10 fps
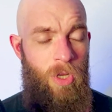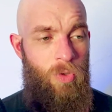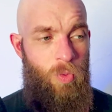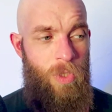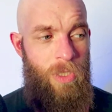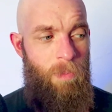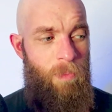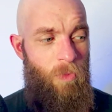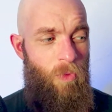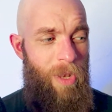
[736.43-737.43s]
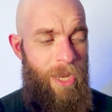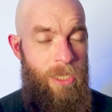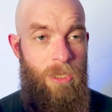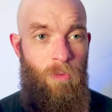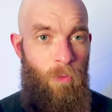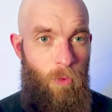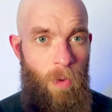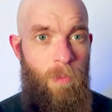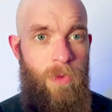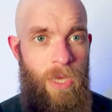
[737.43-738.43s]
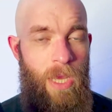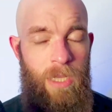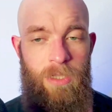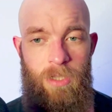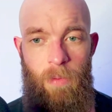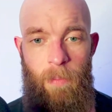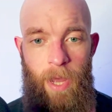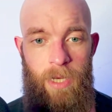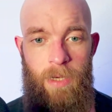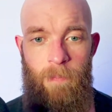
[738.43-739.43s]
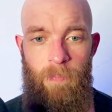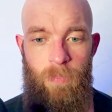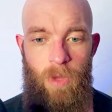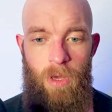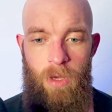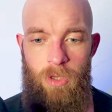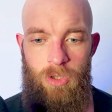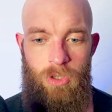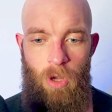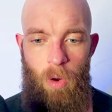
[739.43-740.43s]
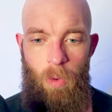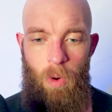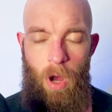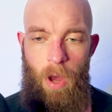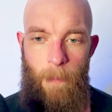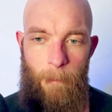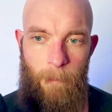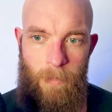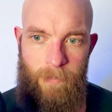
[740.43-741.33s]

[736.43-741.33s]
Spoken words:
doing the releases from the Intel Mac, so